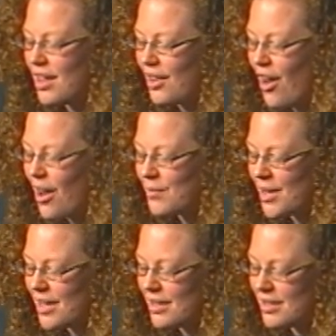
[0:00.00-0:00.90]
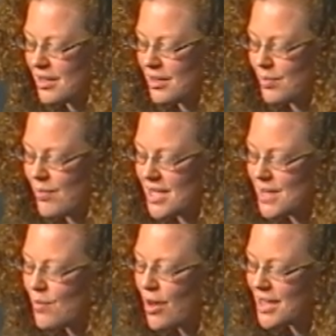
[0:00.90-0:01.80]
Comma, my
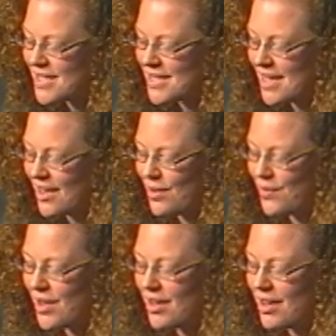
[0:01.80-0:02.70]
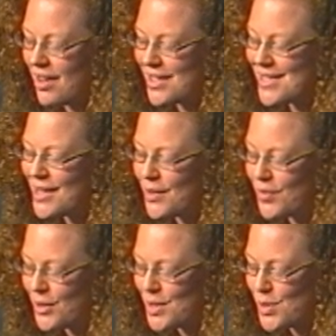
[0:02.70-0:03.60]
smallest self, a
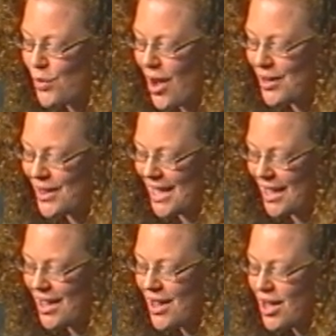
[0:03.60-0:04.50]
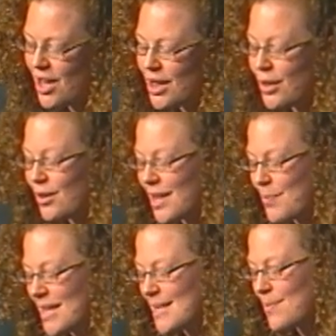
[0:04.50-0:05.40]
sliver and swaddling,
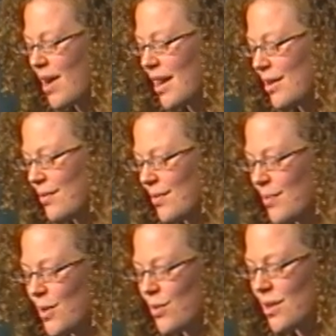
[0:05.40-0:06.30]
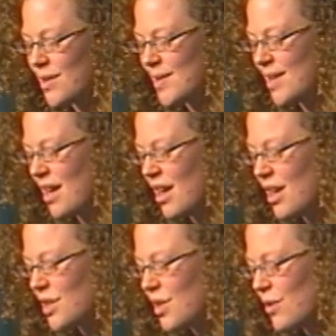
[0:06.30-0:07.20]
learning my smile from yours,
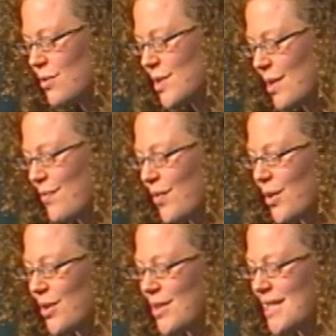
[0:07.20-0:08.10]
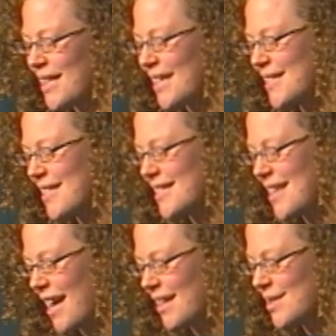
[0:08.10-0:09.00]
toes unfurled like
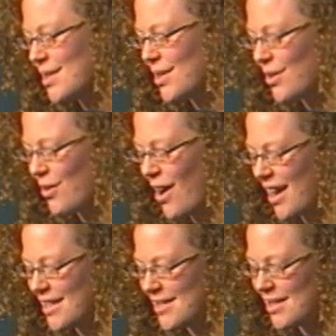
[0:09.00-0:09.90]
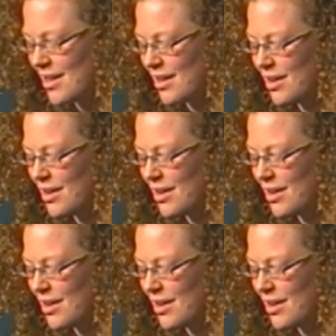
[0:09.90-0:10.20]
syntax to your eyes.